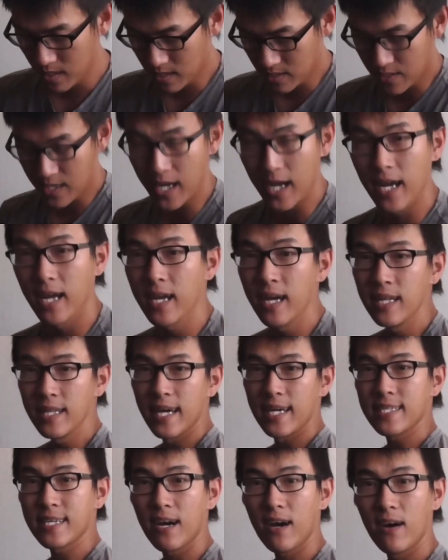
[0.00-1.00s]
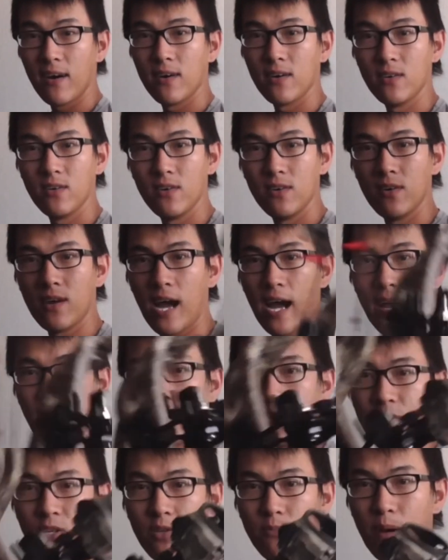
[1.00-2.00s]
So yeah, that's how I
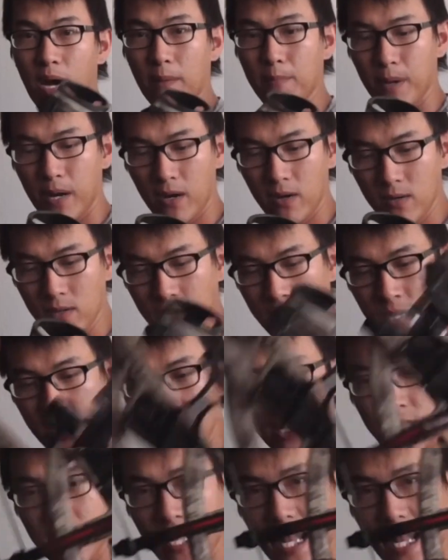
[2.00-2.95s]
tune my bow. The